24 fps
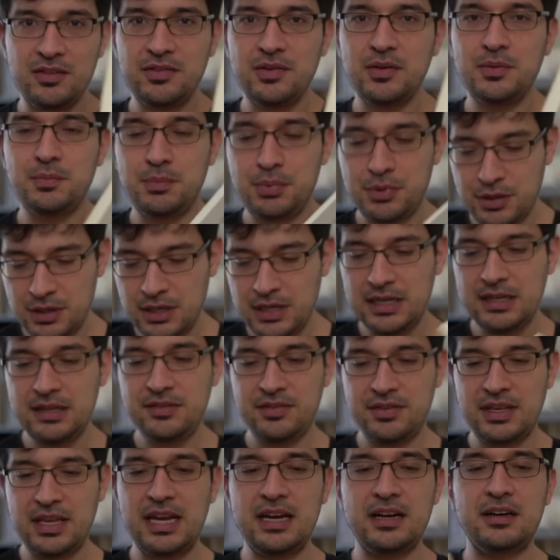pretty
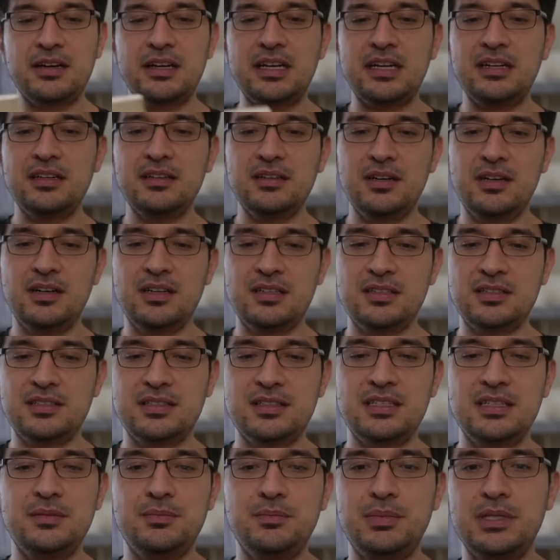scary,
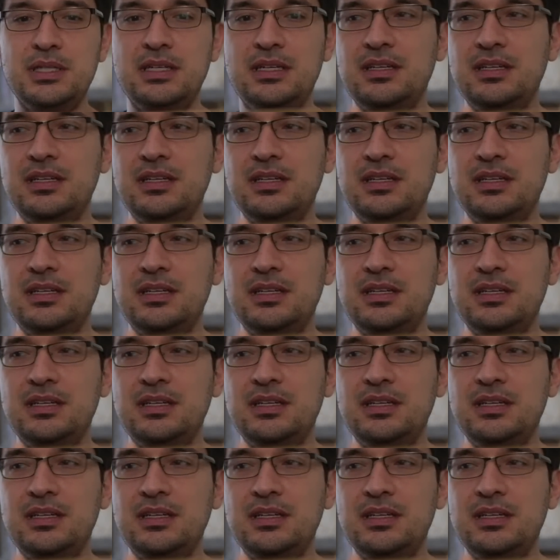honestly, but